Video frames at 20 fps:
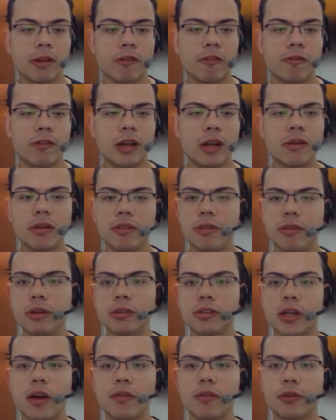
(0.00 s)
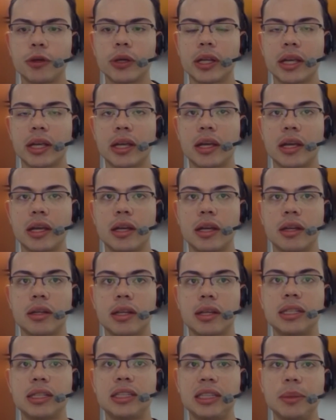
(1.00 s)
very few software can
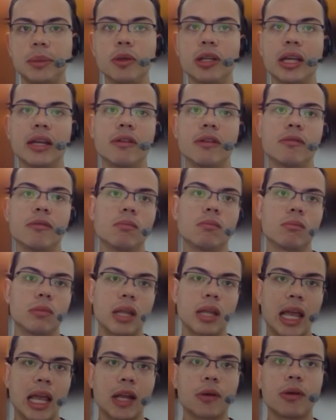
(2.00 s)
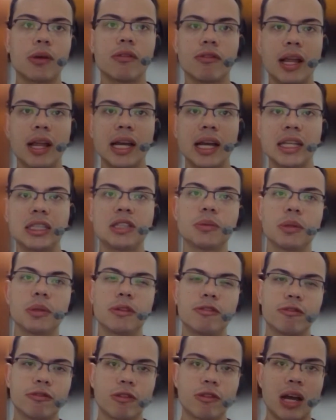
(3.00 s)
simulate accurate flights with
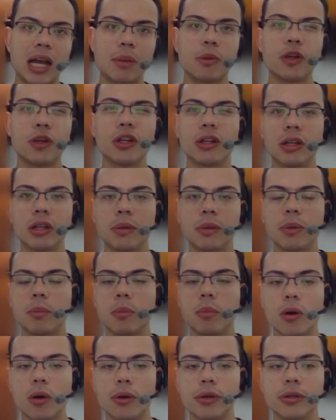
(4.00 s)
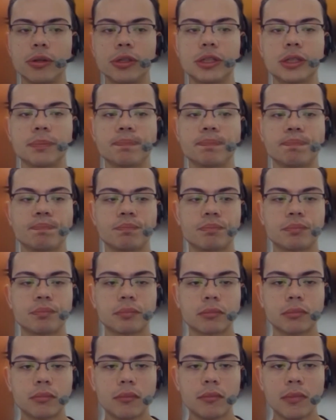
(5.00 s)
hybrid and liquid motors,
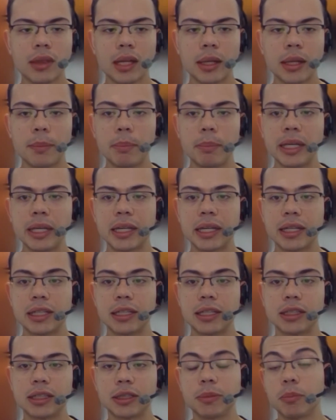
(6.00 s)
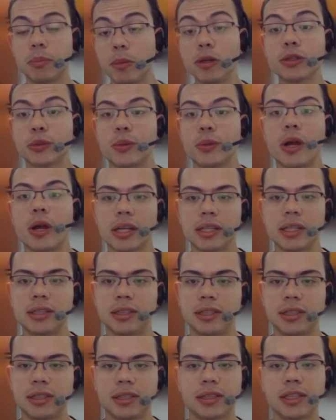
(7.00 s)
because most
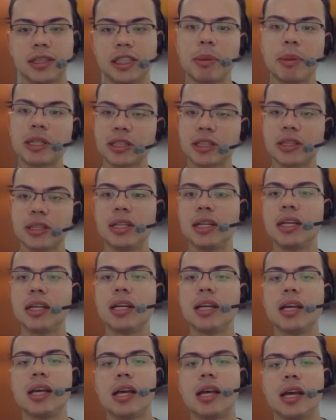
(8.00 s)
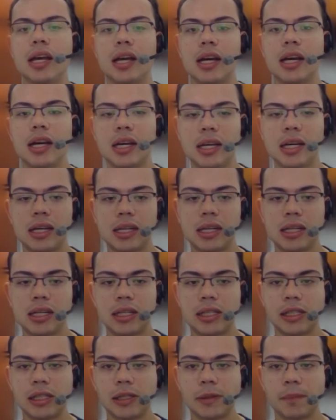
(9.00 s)
rockets, especially
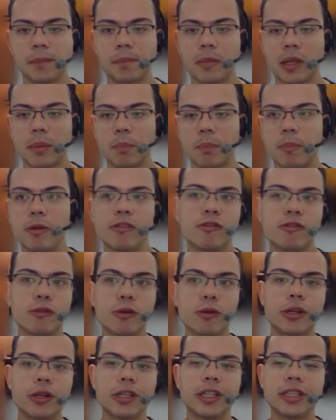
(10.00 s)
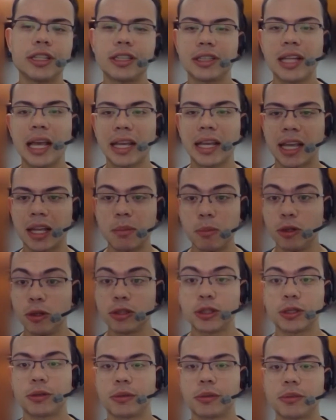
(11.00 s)
uh, before this decade,
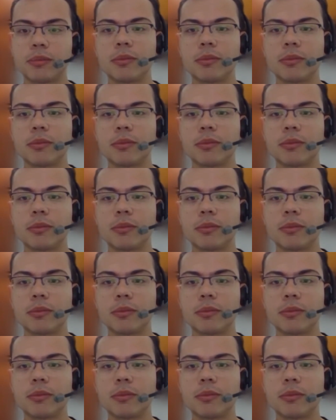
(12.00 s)
most